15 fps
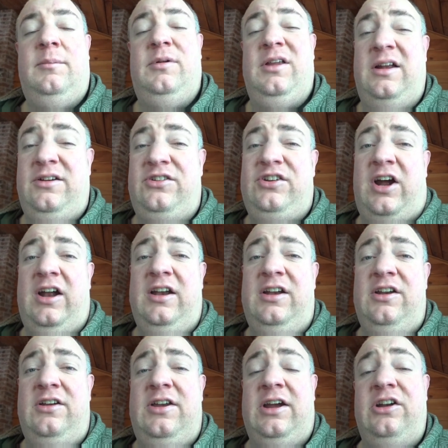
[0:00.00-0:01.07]
But I decided
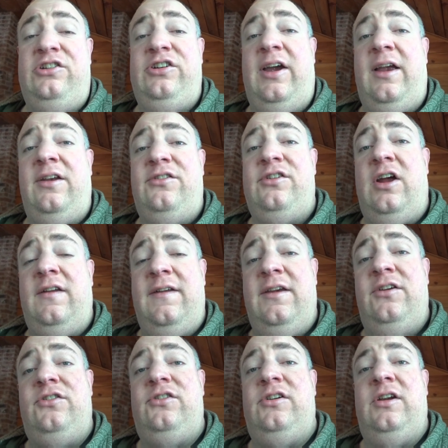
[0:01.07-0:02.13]
to take a chance on
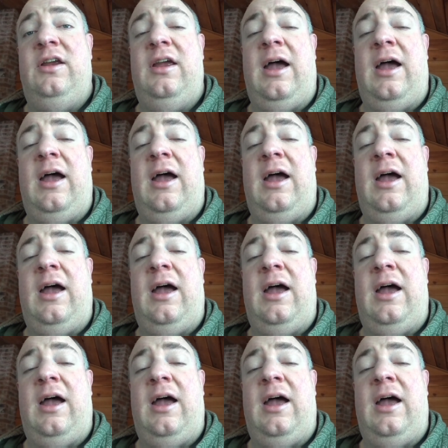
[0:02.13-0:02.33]
this.